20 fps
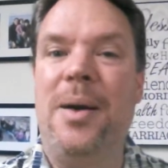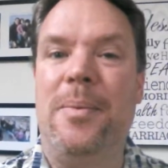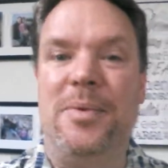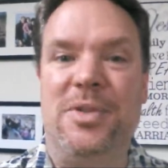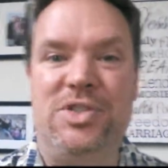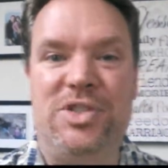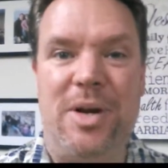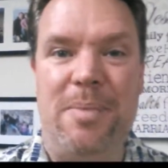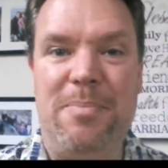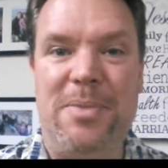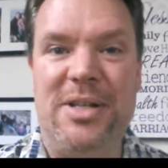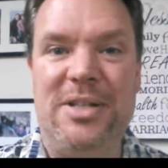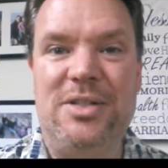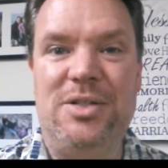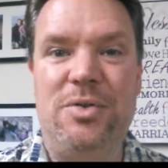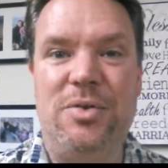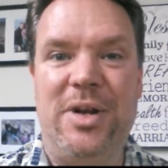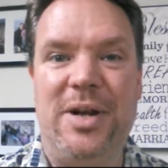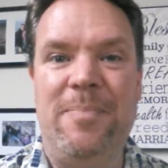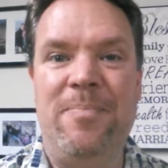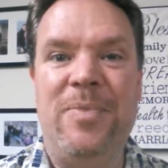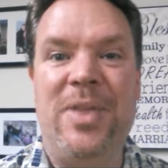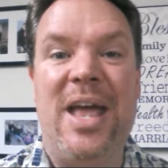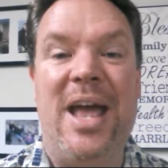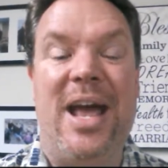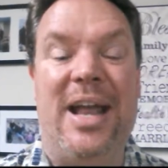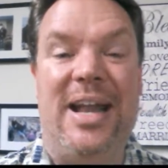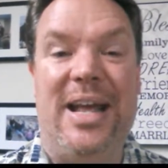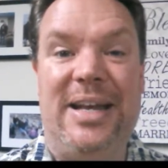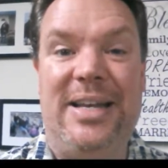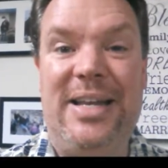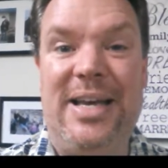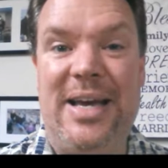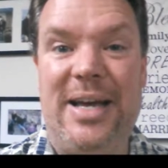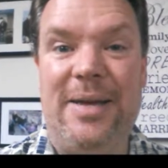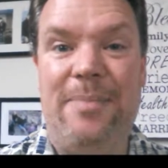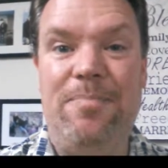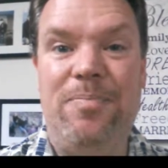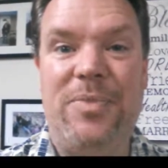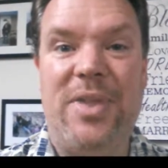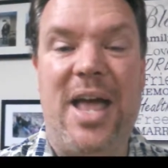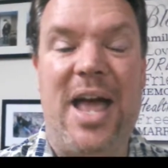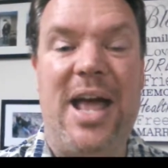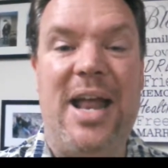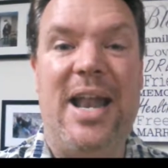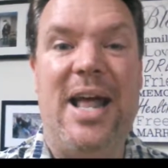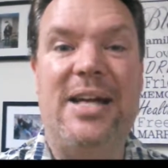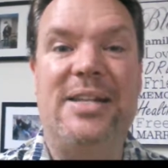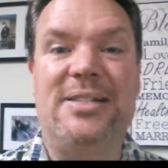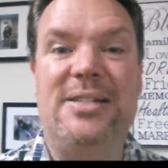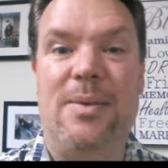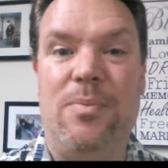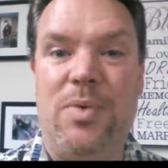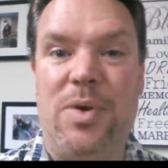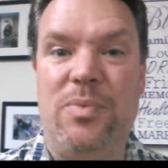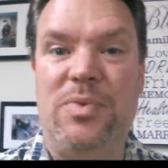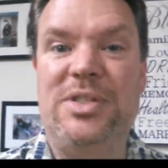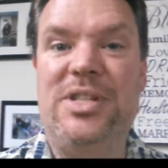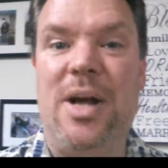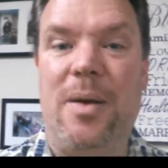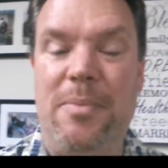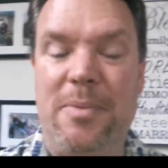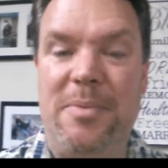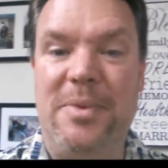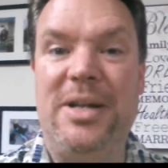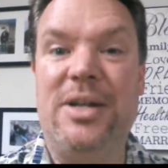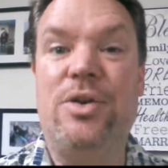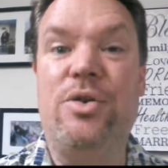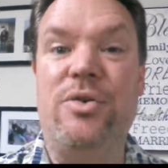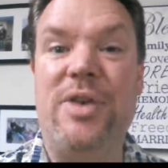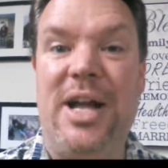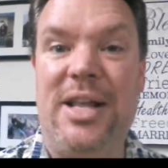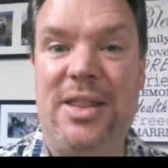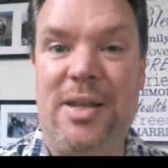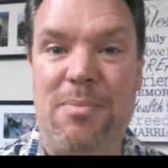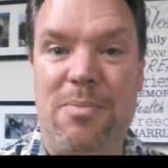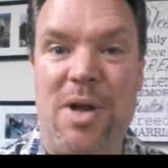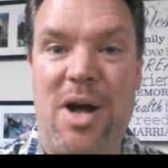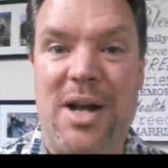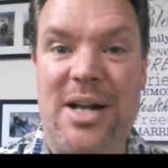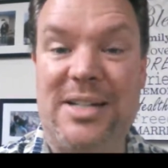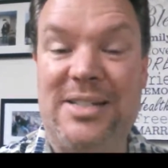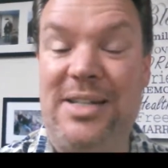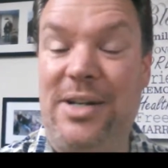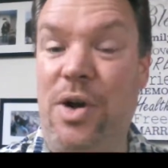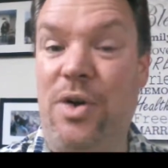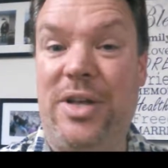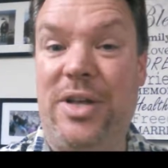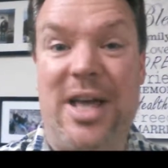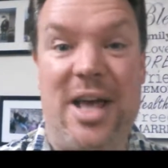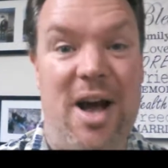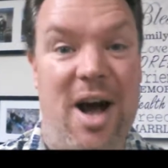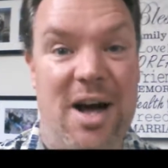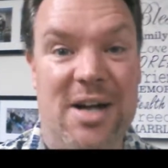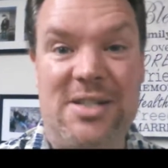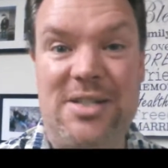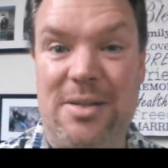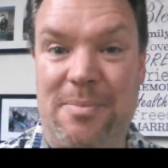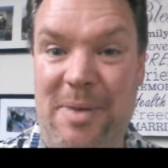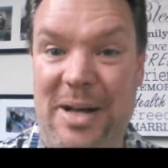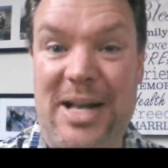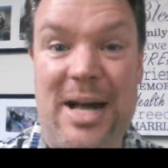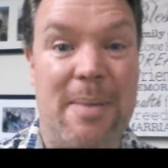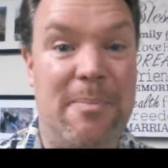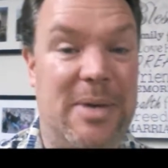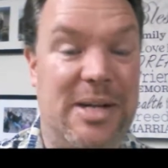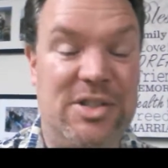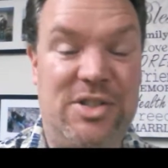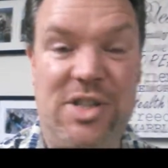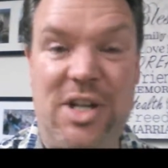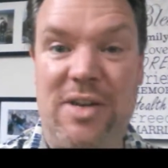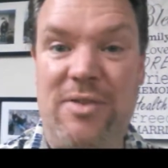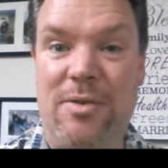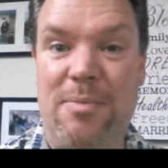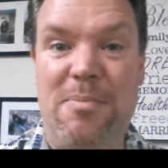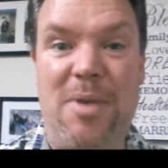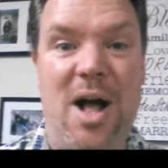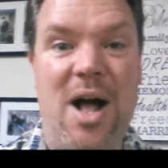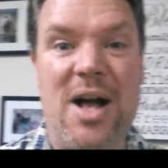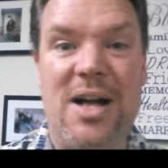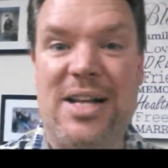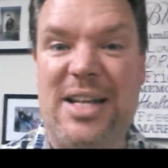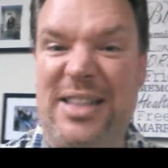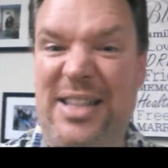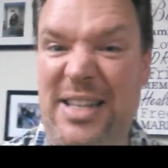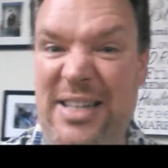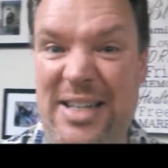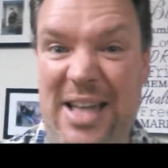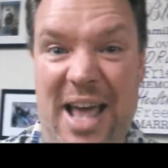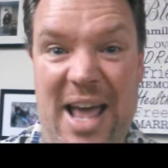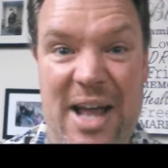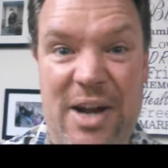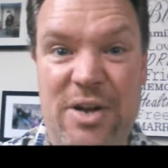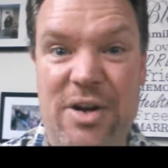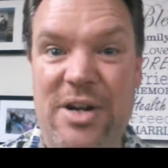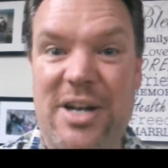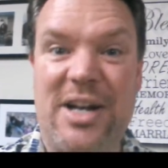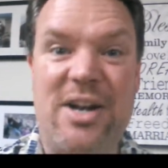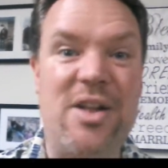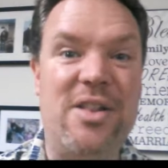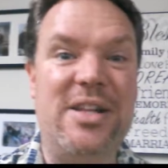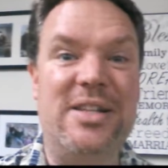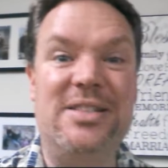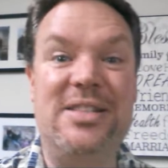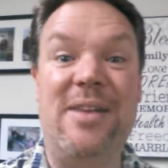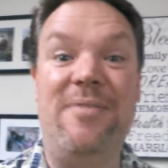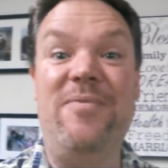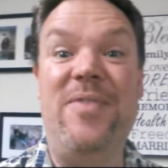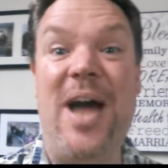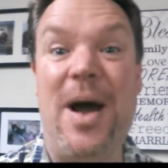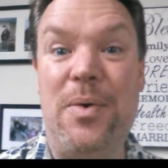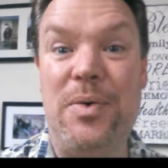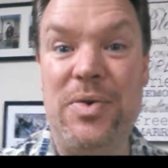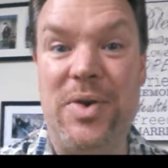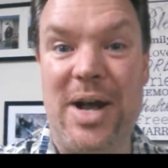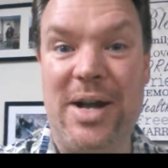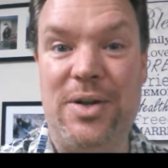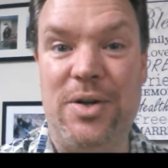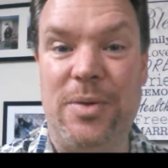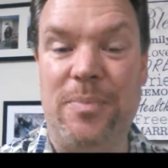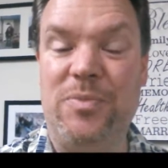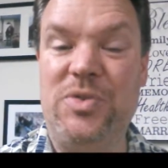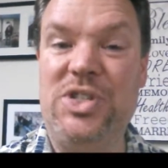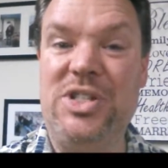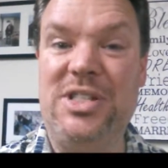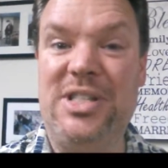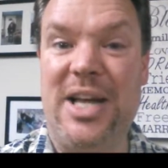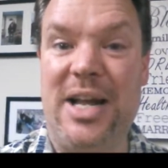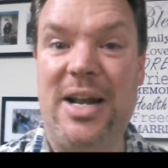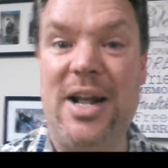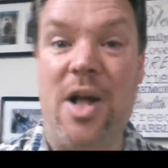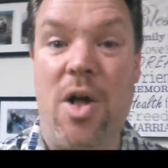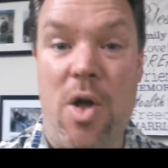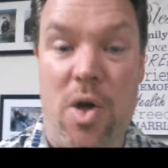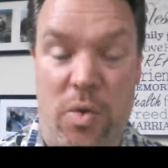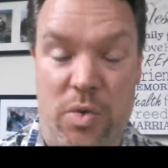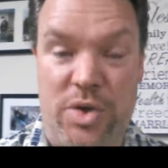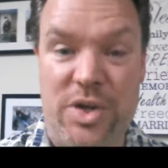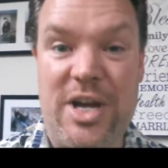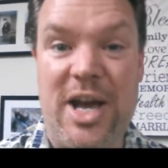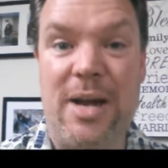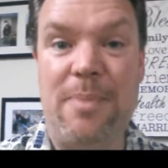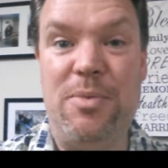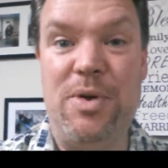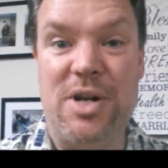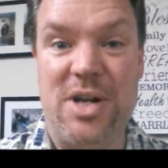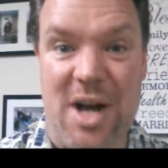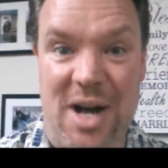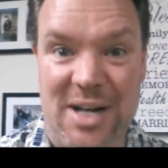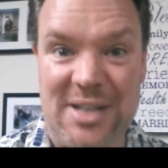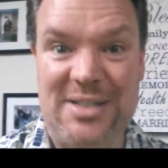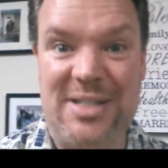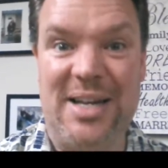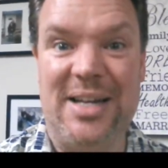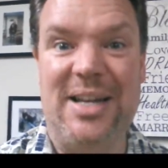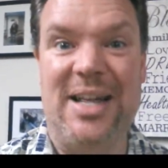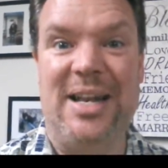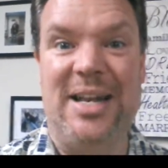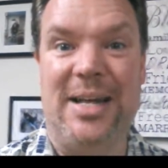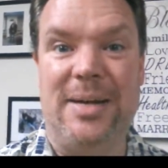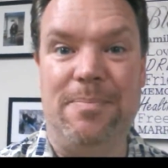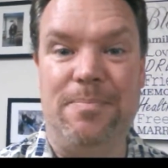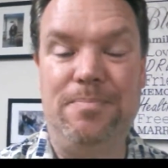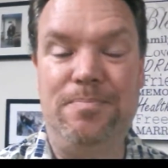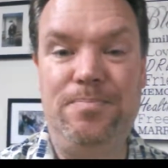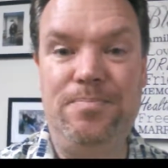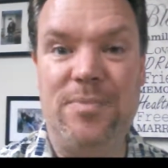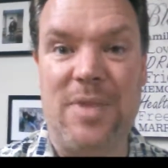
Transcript: We'll jump into it, and I did. And as someone was helping me to create the blog, I said, okay, awesome. I got my shell of a blog, got the header, got all that stuff. Now what do I do? And she said, you got to put content in it.